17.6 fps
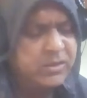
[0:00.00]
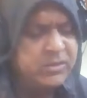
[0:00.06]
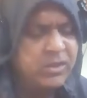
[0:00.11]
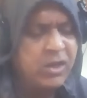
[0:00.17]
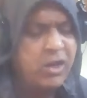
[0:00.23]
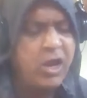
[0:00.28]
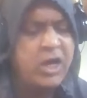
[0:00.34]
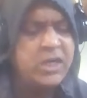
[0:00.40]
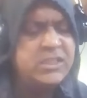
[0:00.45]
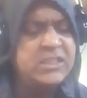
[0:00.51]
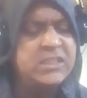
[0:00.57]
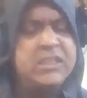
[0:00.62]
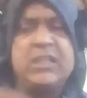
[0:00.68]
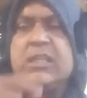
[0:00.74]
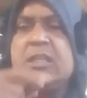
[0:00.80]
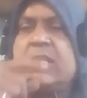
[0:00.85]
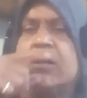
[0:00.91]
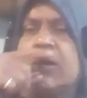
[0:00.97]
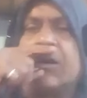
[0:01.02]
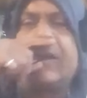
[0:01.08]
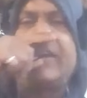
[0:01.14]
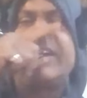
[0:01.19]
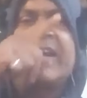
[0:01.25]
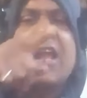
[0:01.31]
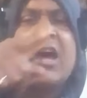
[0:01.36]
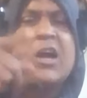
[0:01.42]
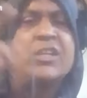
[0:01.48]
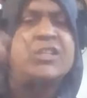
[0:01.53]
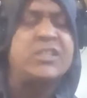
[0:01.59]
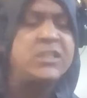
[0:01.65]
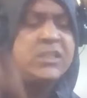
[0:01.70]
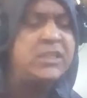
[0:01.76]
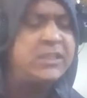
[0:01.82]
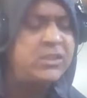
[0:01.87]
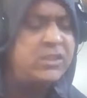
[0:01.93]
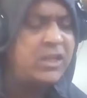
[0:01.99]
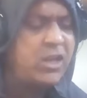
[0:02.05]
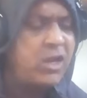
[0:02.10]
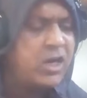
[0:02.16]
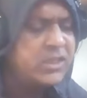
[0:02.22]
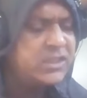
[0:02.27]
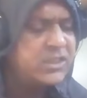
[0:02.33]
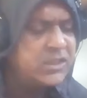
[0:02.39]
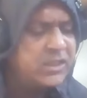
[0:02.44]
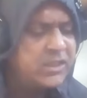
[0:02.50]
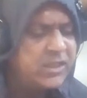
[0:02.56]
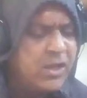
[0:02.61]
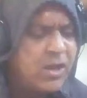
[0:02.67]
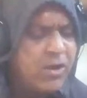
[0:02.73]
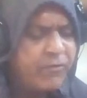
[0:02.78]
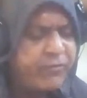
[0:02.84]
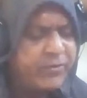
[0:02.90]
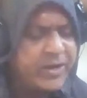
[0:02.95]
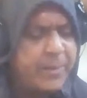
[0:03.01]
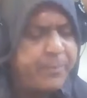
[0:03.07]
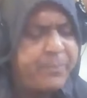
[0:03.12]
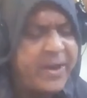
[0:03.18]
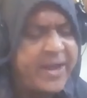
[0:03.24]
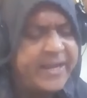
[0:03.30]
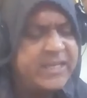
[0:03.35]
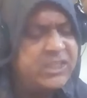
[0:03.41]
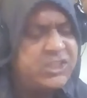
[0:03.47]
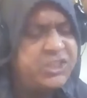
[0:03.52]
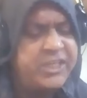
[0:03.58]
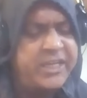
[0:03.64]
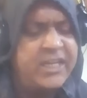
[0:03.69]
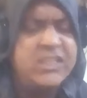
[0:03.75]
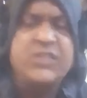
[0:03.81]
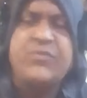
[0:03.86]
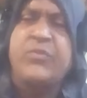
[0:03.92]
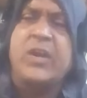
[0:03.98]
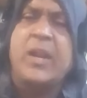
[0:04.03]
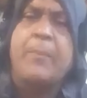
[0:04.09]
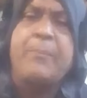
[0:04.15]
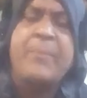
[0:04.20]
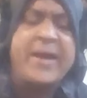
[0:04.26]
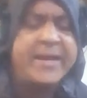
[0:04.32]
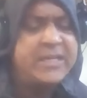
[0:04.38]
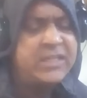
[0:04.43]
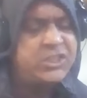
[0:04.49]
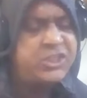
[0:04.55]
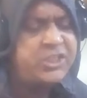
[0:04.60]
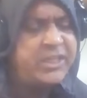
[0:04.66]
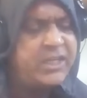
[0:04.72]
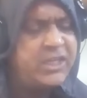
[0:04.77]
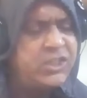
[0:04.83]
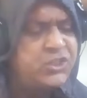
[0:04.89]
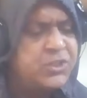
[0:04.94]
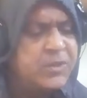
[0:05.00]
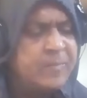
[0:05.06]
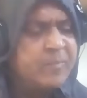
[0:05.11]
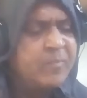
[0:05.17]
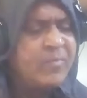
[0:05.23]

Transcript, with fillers: the larceny or larceny to larceny for the pocket change for the pocket change